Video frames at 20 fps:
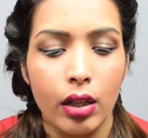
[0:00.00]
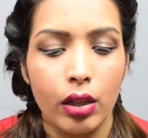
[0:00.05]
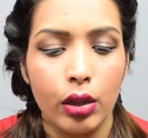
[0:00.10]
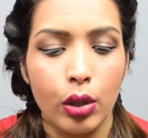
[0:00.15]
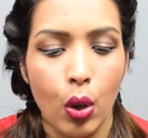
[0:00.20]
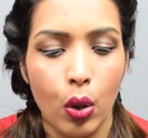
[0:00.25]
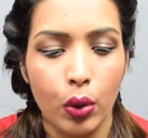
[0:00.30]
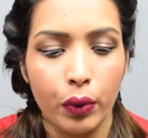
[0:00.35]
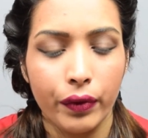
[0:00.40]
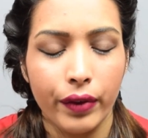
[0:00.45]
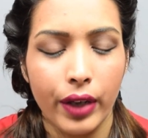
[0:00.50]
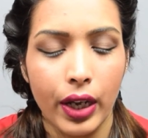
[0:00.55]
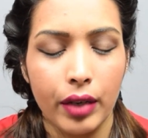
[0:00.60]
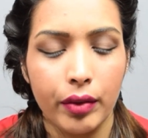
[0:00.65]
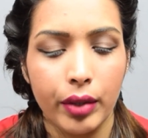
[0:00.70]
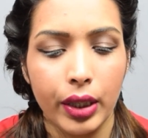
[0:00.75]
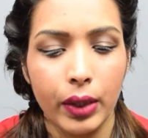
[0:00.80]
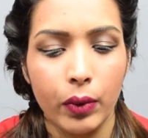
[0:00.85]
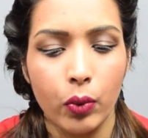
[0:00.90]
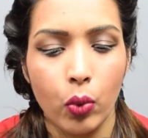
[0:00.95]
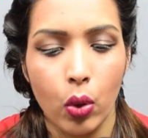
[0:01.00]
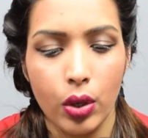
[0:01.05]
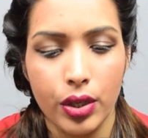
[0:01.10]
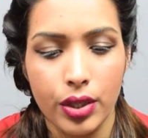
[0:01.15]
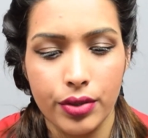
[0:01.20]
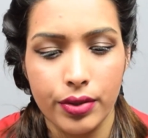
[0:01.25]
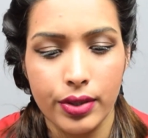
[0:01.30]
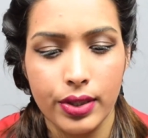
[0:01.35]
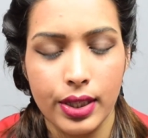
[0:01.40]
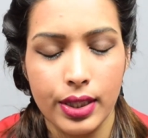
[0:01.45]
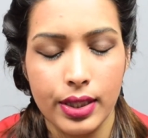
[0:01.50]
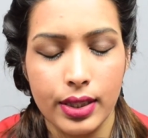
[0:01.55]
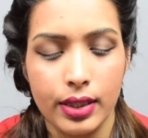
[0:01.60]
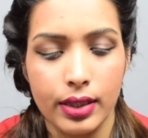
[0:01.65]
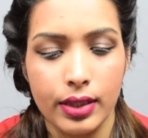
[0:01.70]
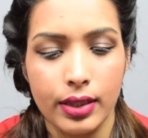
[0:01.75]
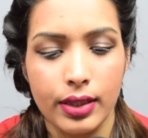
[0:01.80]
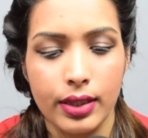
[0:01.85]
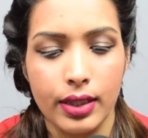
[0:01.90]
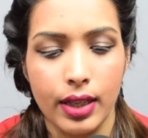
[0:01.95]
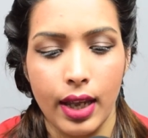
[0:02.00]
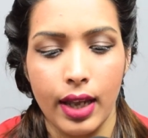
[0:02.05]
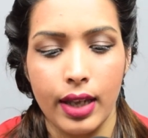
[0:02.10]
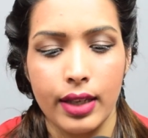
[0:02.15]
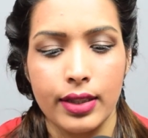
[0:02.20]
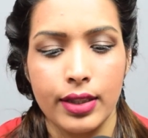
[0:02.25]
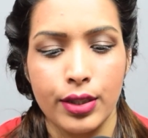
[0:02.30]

long wearing, water resistance and